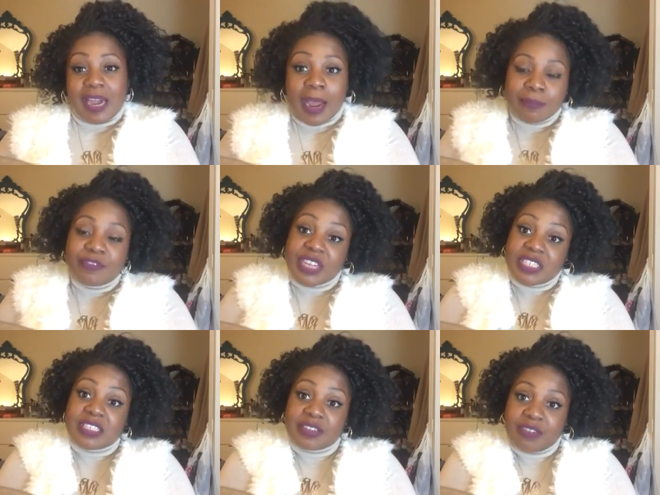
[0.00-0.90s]
that I'm
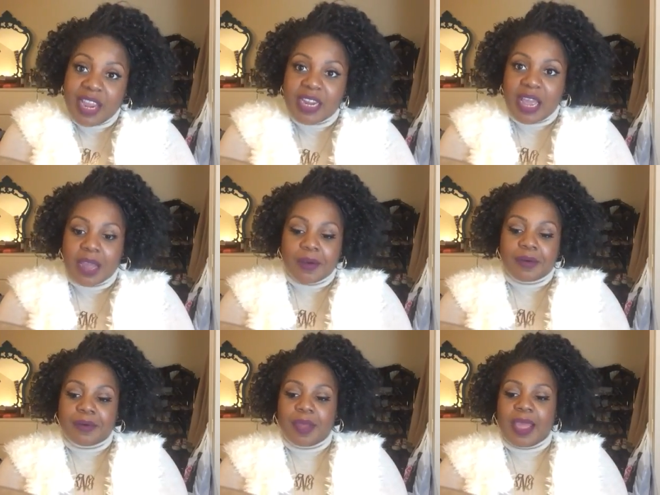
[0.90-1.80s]
facing right
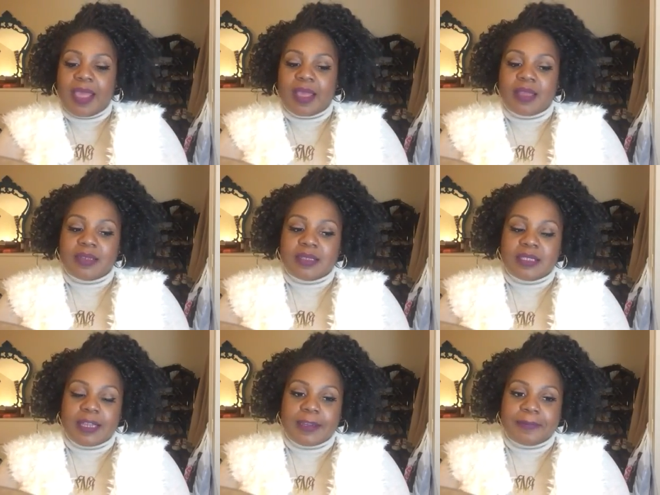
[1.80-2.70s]
now. And
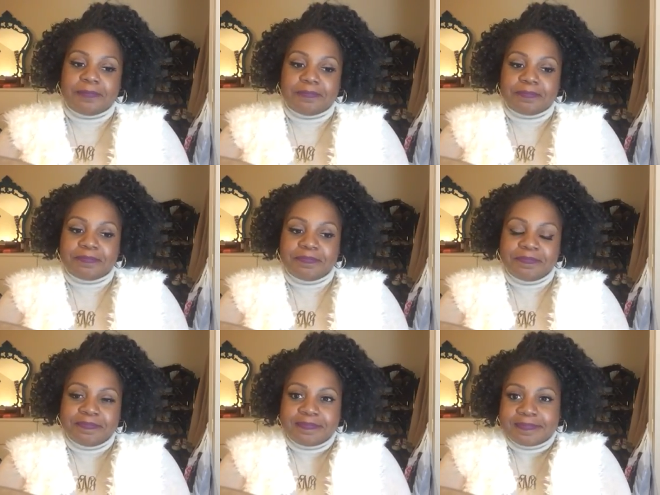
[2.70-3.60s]
um,
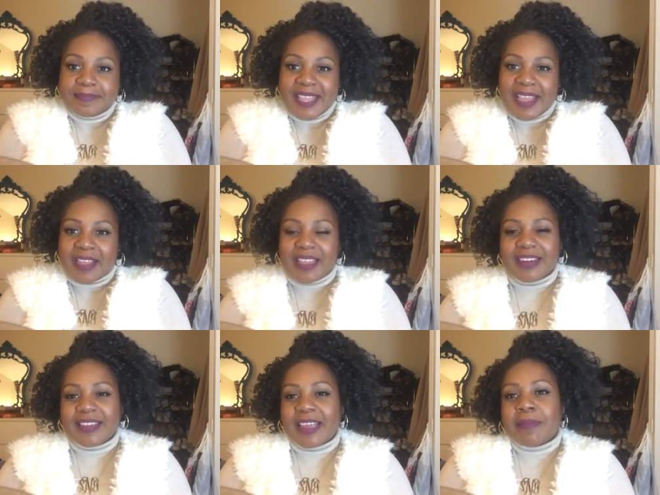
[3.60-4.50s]
yeah,
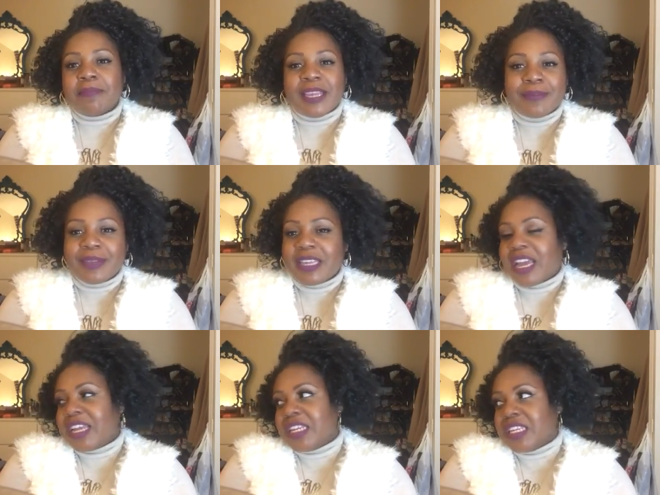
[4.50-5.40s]
and again,
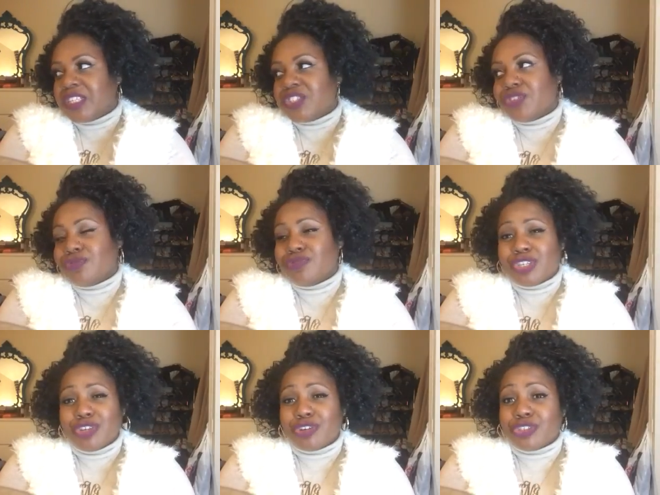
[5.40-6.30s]
maybe I need to
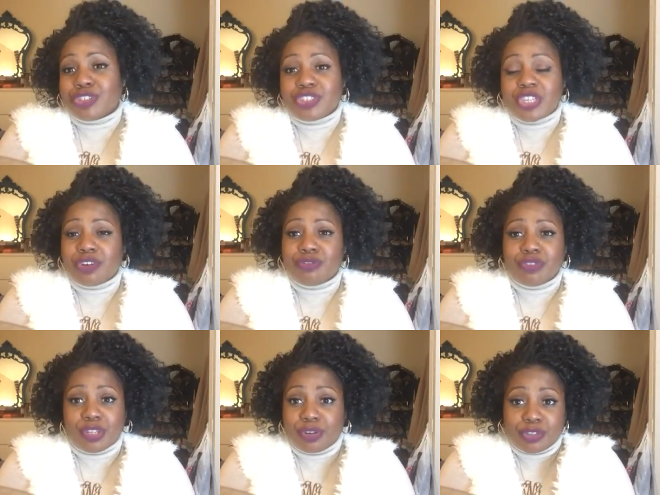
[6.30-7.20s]
really go to church. I don't
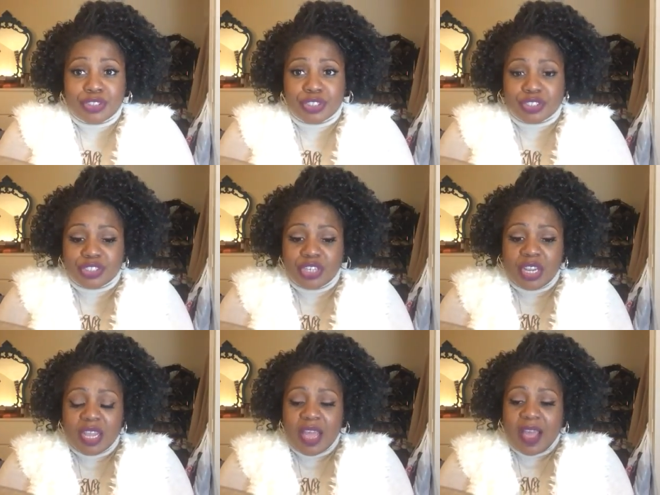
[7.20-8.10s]
really go to church.
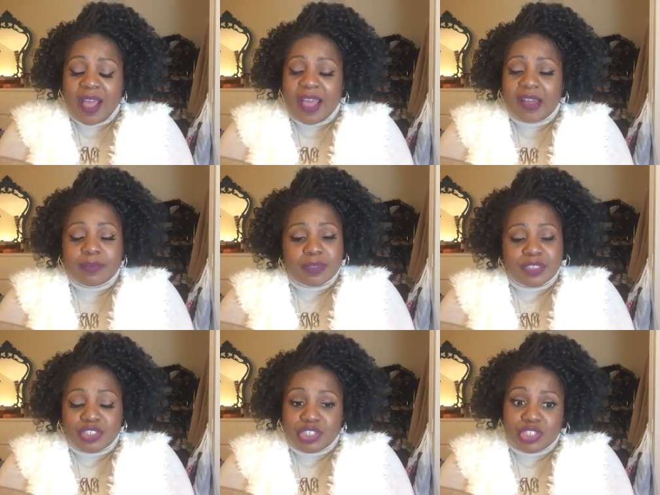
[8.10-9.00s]
I haven't been
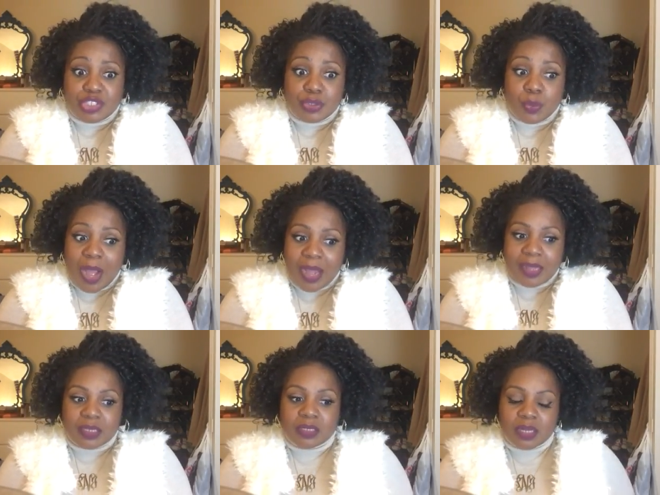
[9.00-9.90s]
to church in a
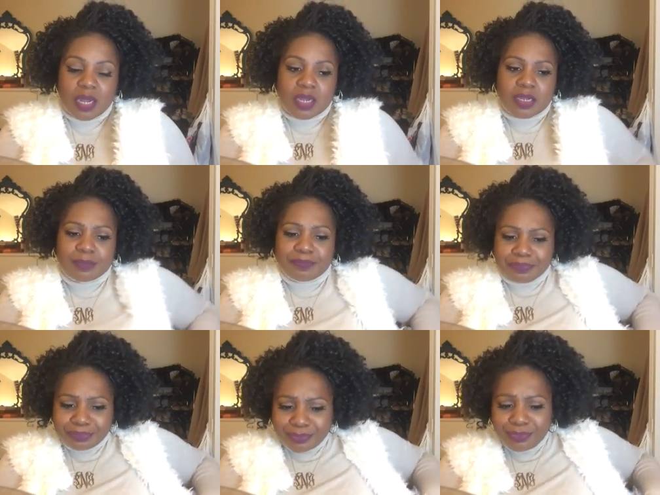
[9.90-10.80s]
while.
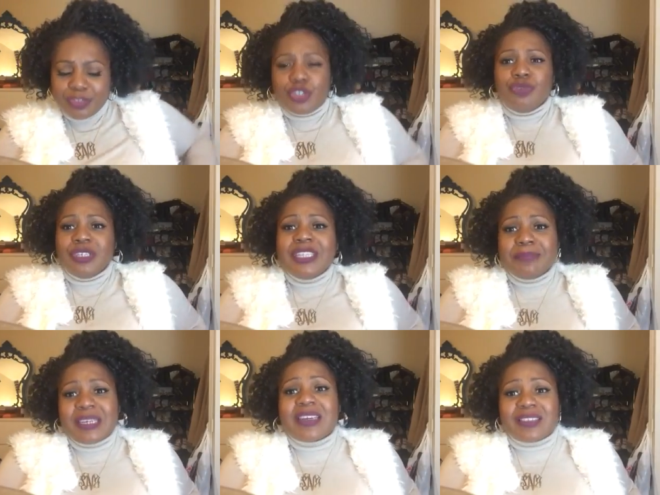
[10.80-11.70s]
Um,
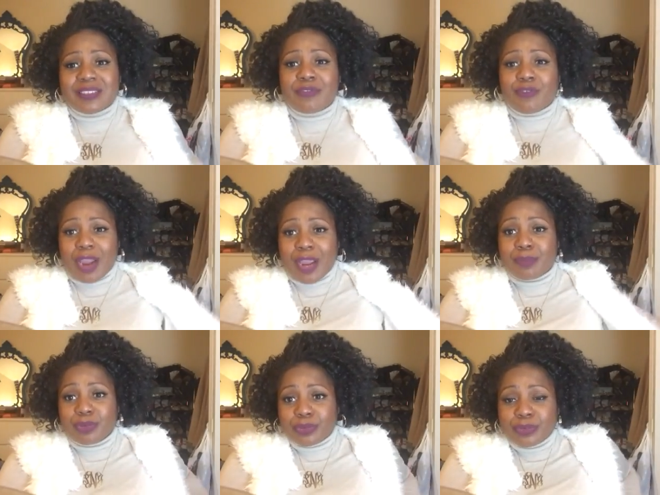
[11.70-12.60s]
really, because of where I
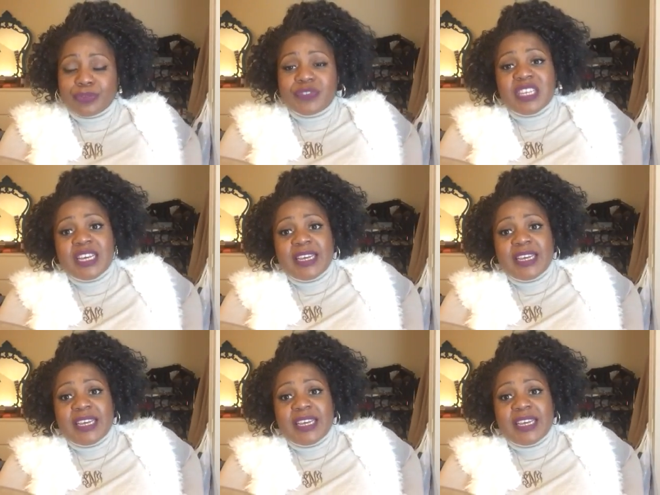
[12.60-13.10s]
moved,